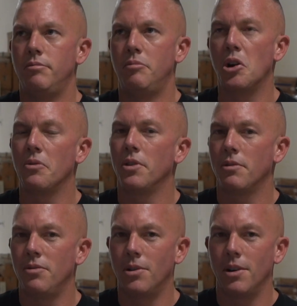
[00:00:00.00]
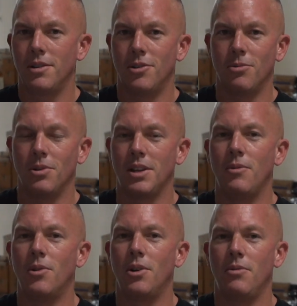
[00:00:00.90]
perfect for it, or what
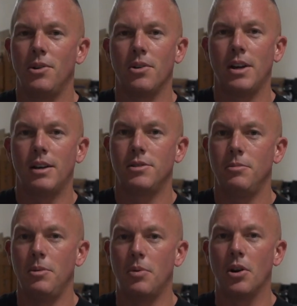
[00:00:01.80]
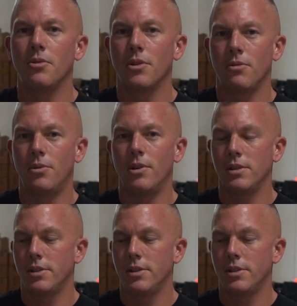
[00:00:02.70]
they've already figured out to be perfect for it.